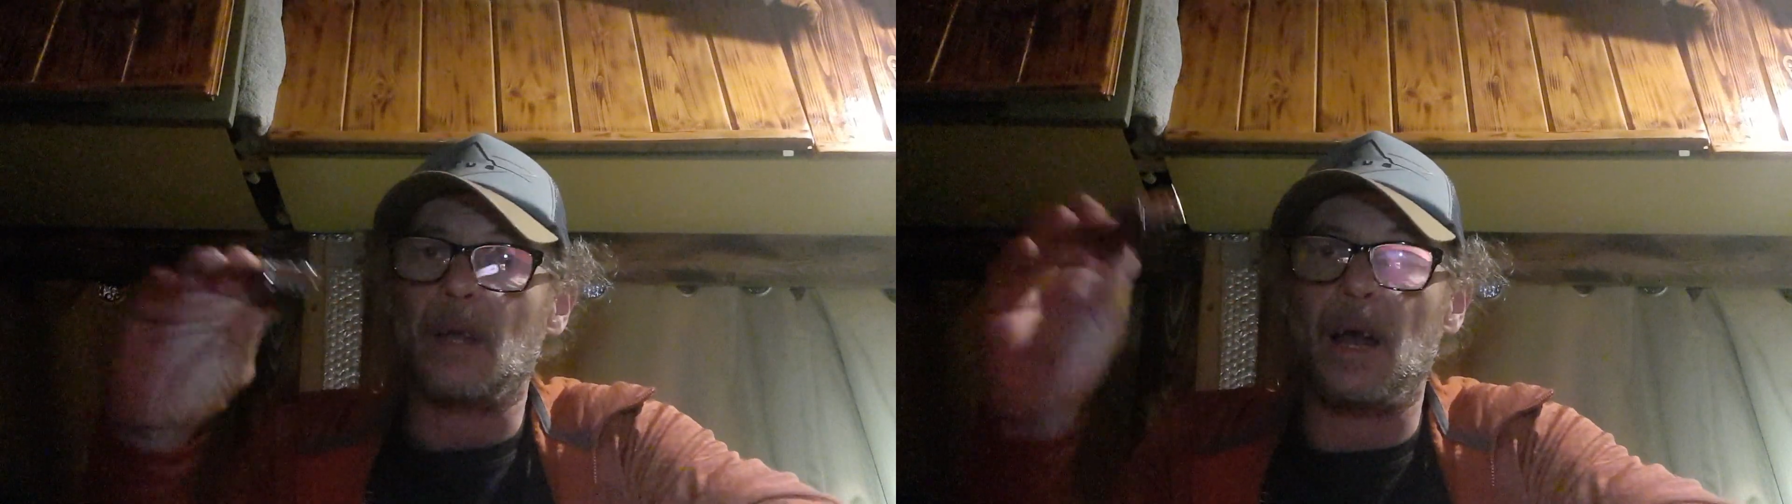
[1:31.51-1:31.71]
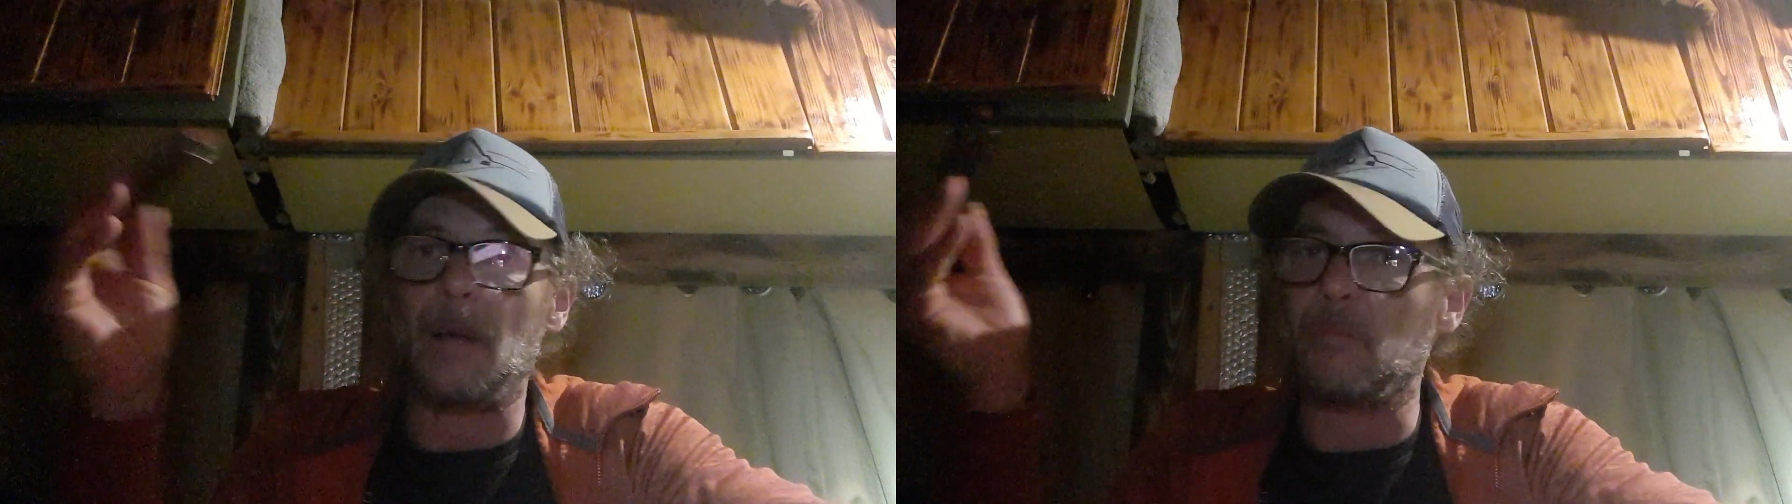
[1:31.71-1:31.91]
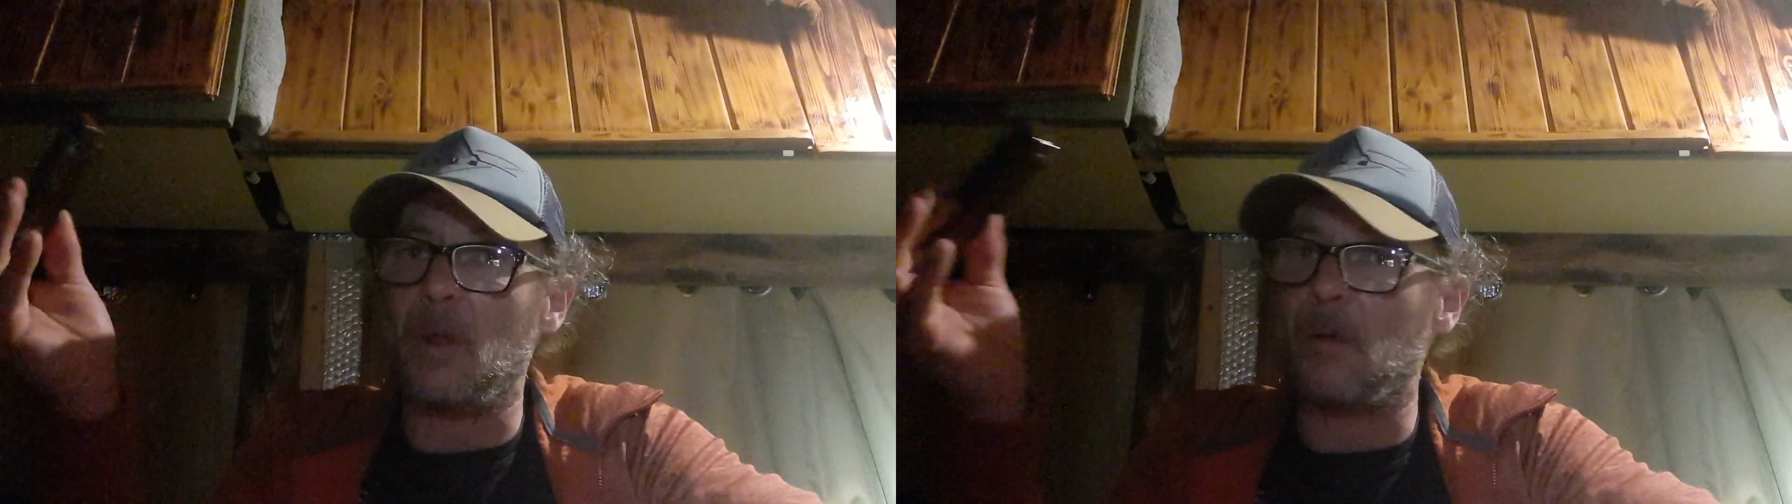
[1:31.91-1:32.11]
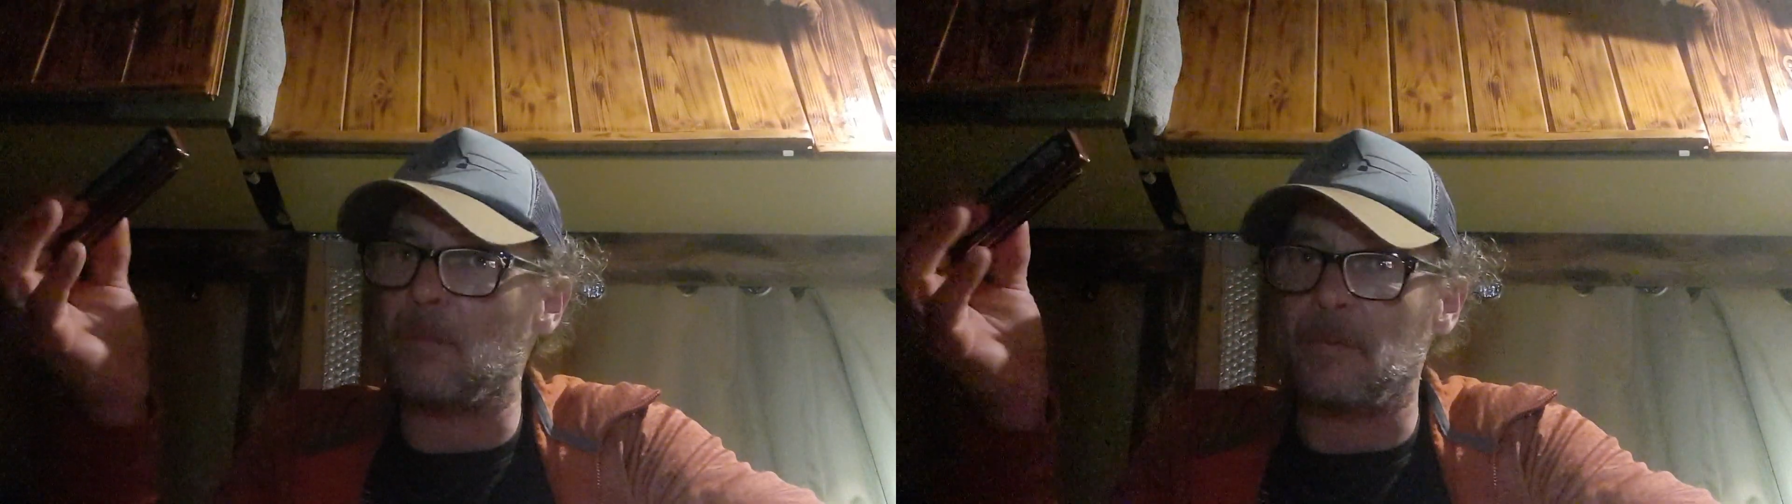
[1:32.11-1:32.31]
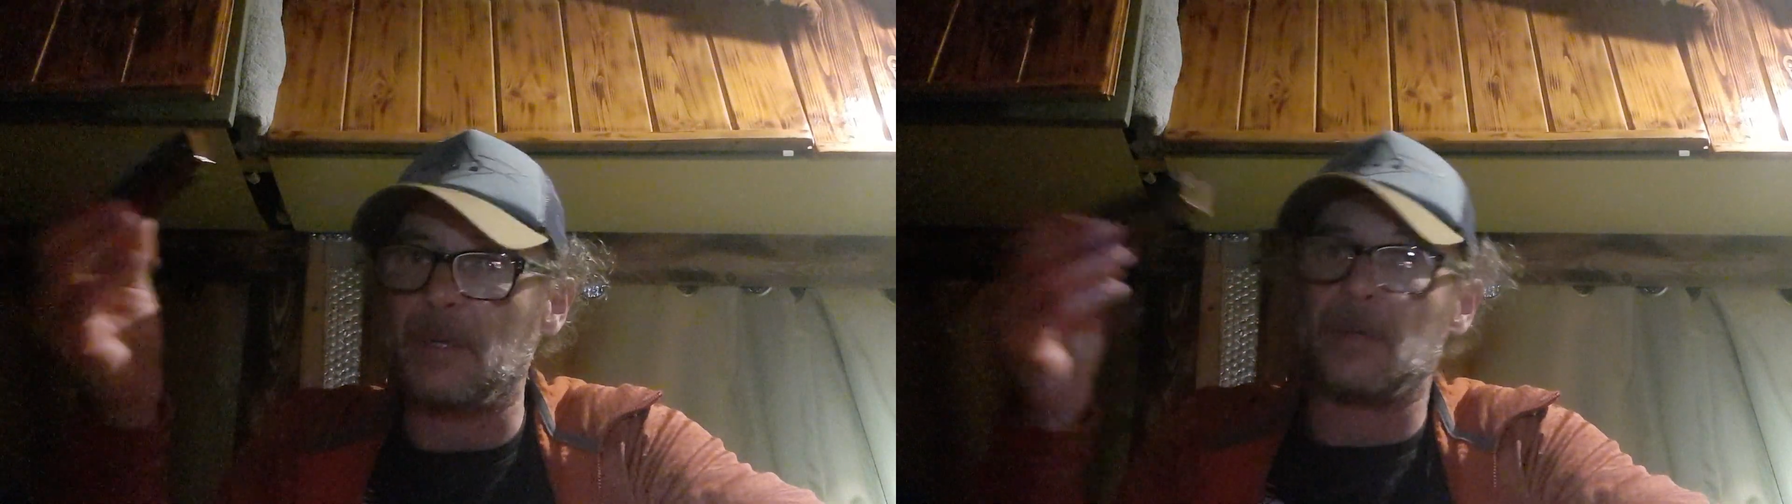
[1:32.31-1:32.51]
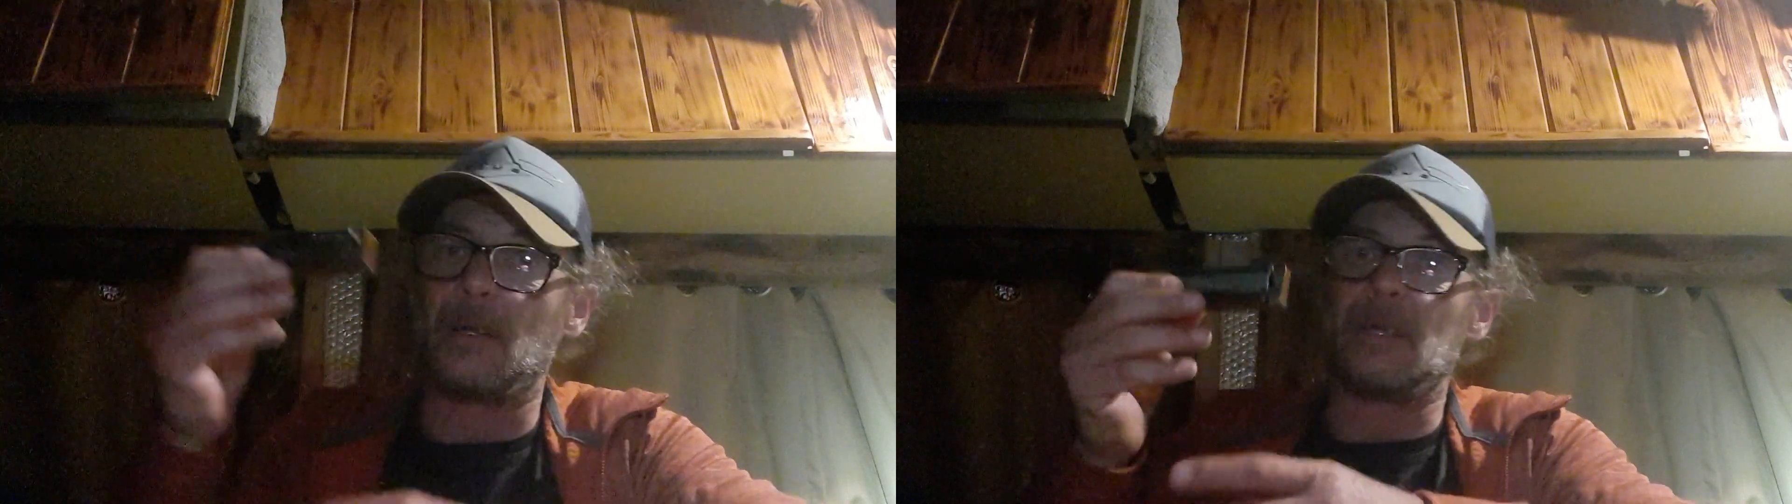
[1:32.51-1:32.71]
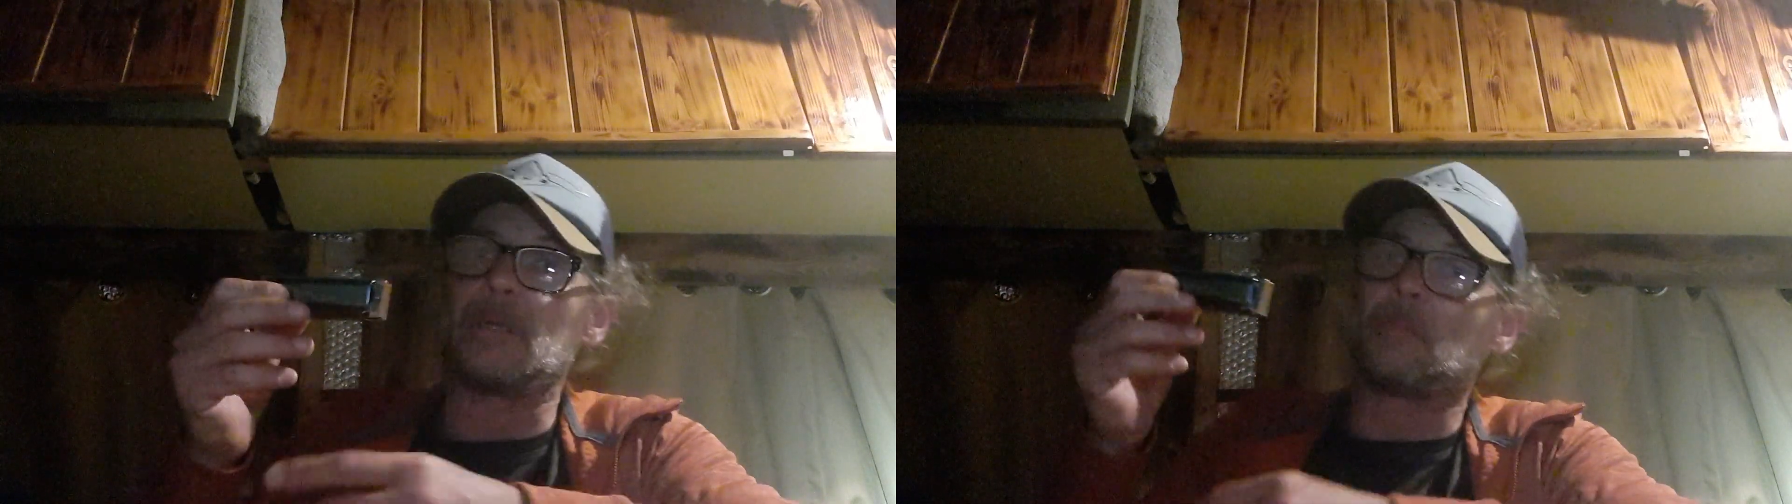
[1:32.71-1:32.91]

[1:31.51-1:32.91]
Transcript: I'm not very good on this,